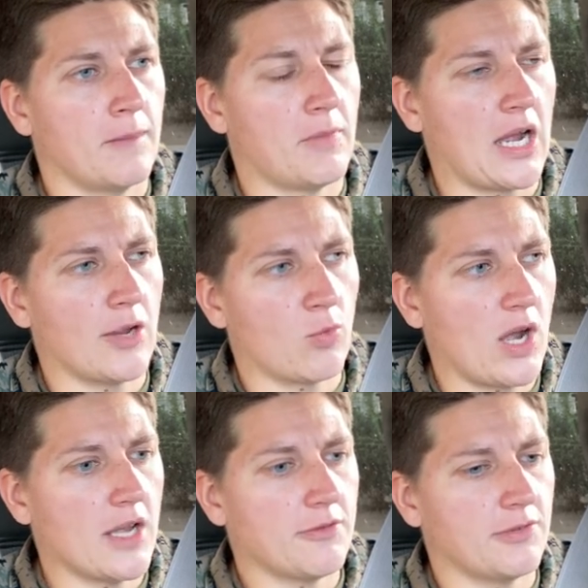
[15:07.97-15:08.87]
my
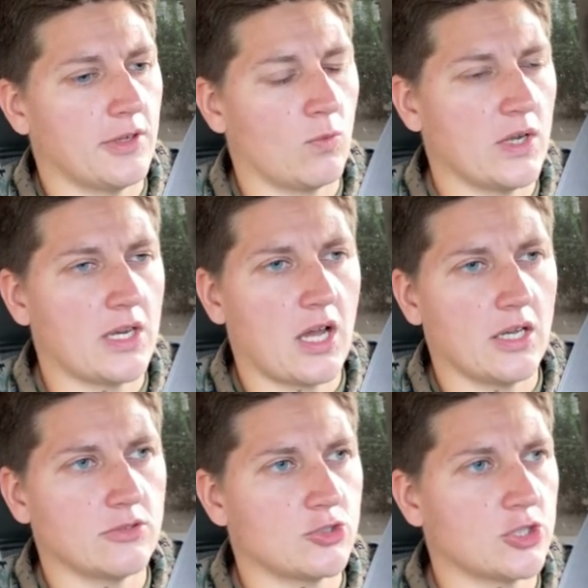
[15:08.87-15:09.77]
wife and
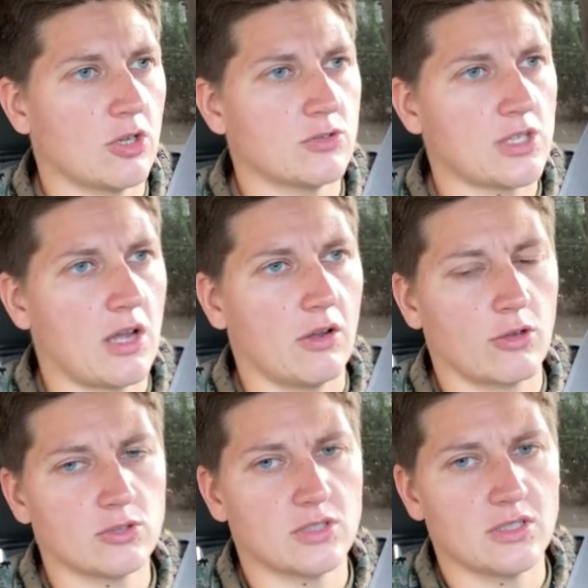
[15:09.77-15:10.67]
whatnot, she goes
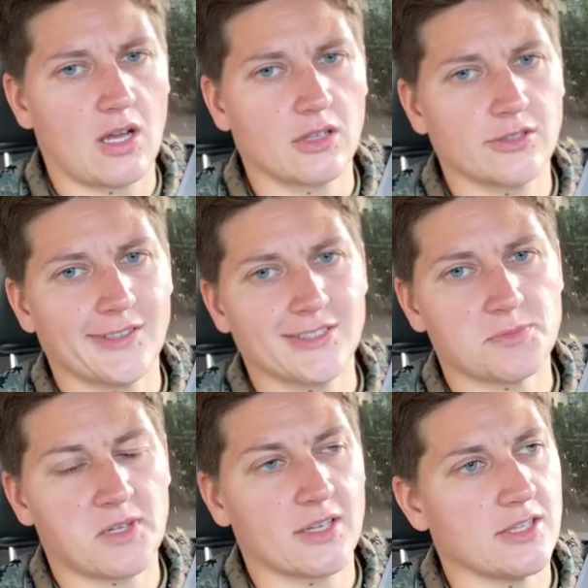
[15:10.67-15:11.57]
to the doctor, gets
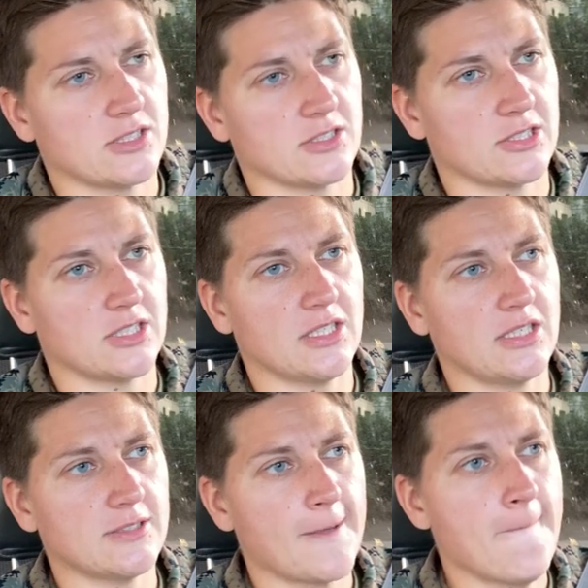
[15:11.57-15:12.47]
the medication she
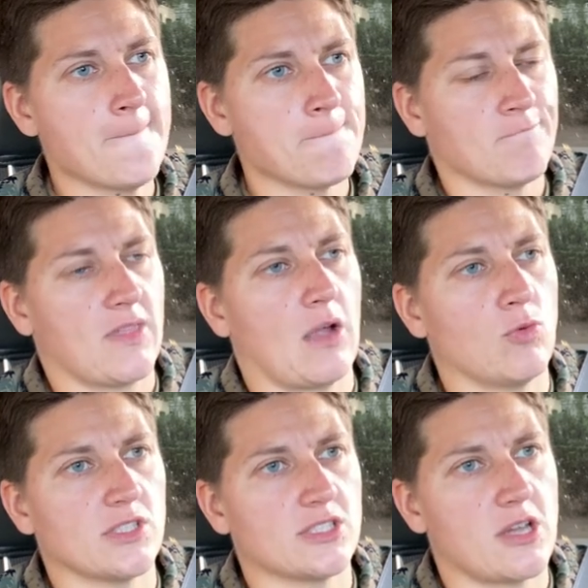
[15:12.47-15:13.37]
needs. I
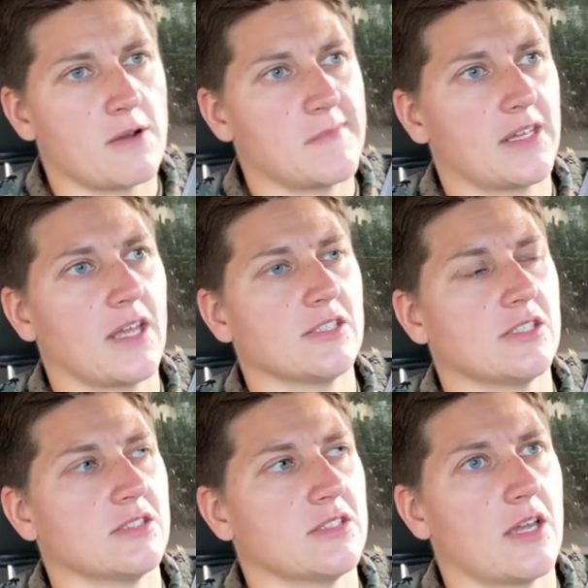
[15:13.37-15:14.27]
want to say her
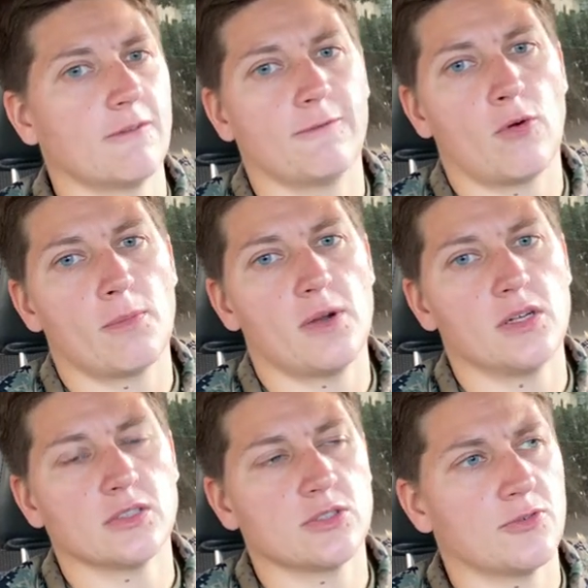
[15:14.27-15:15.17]
medication is like $4
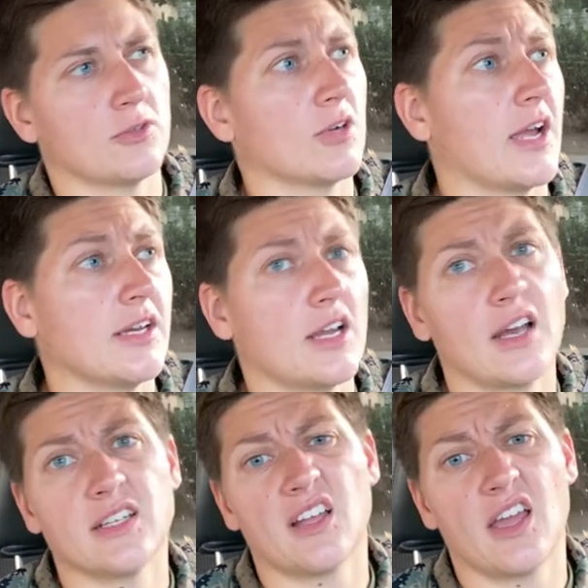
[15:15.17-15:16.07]
for a
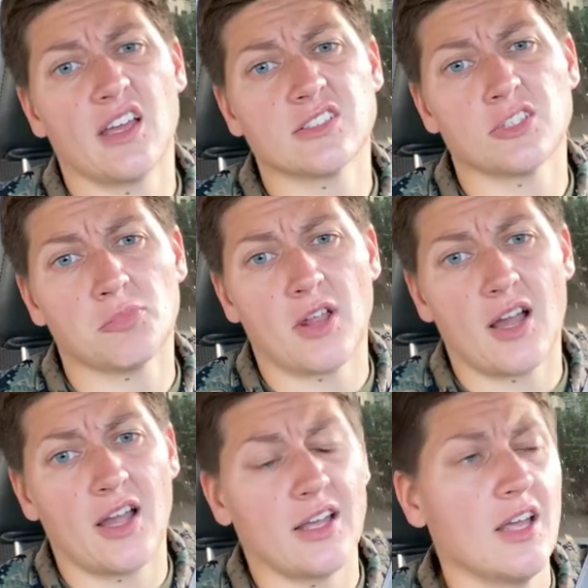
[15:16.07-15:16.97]
90-day
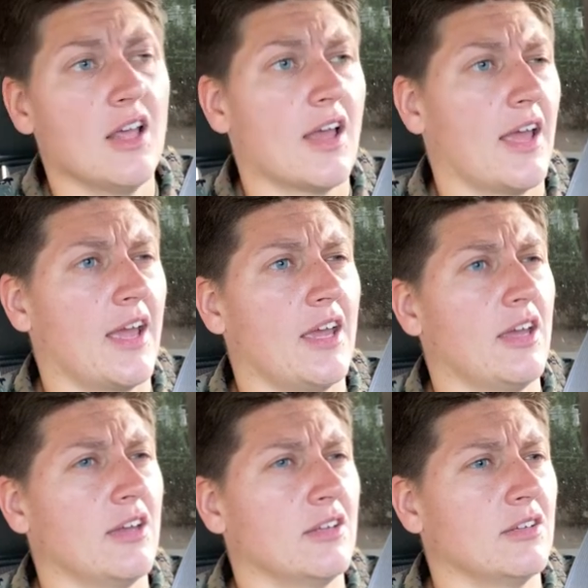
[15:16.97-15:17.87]
supply,
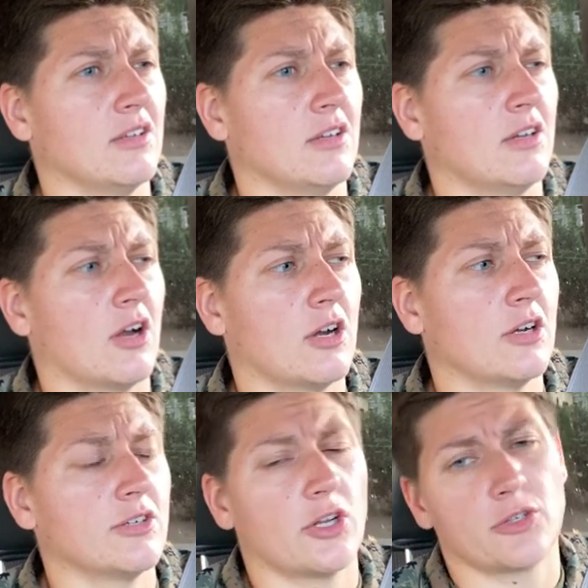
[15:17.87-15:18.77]
and
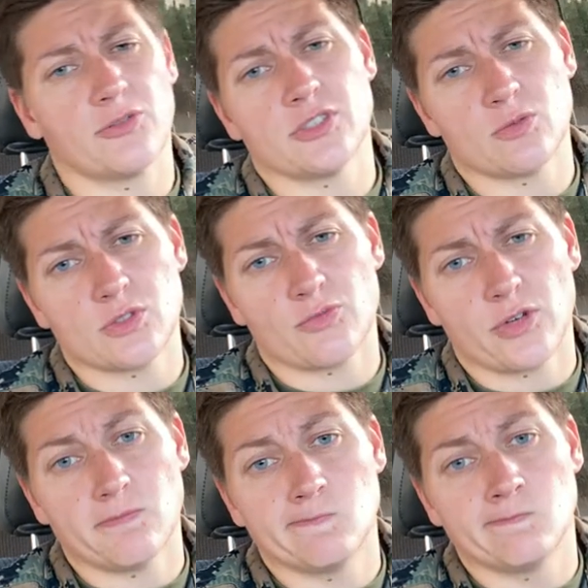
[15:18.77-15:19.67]
her doctor visit was
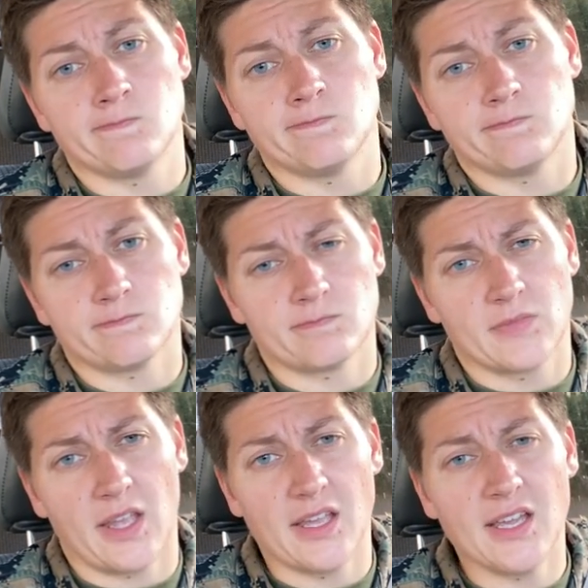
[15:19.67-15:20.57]
free.
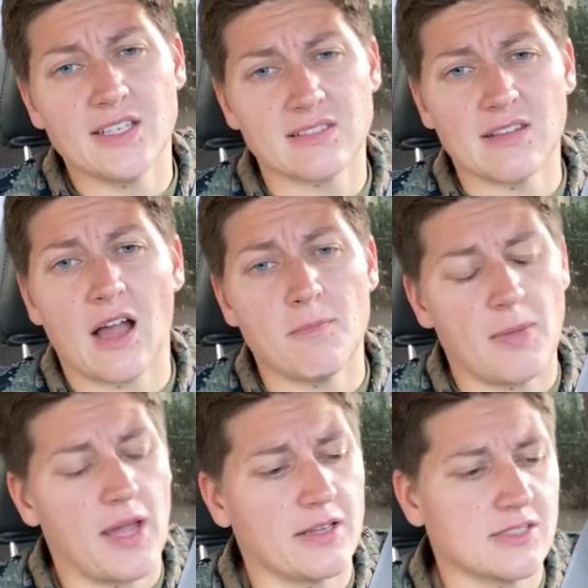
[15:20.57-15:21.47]
Like, it's not
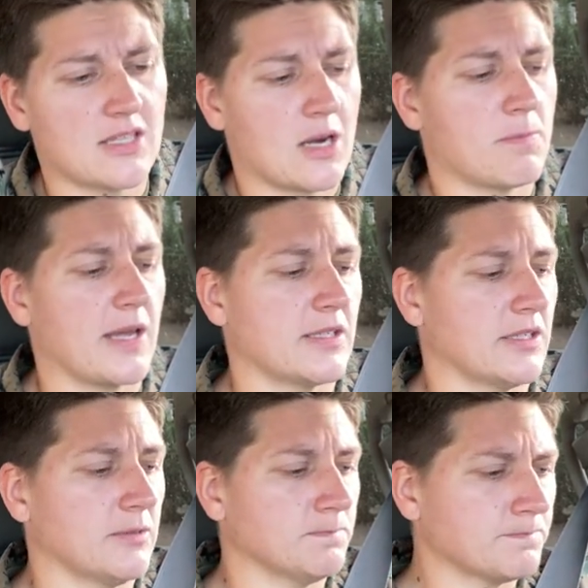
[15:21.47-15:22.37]
bad. It's not a bad gig.